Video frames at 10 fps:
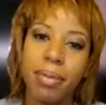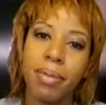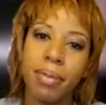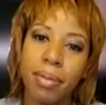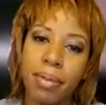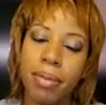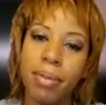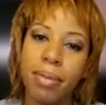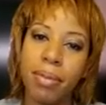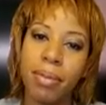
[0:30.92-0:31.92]

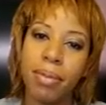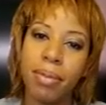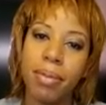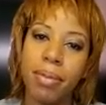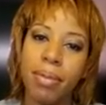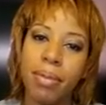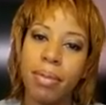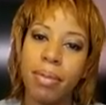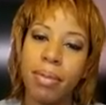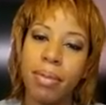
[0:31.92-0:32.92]

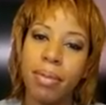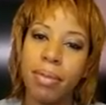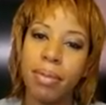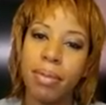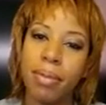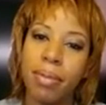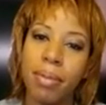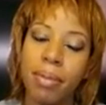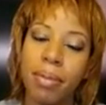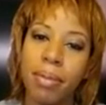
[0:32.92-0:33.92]

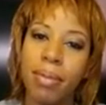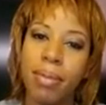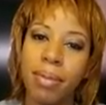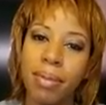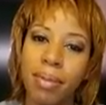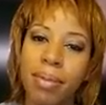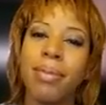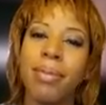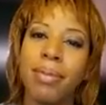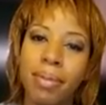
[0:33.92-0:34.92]

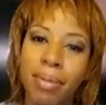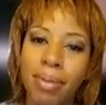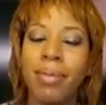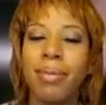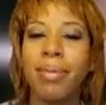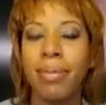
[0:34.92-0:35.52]
The person shown says nothing.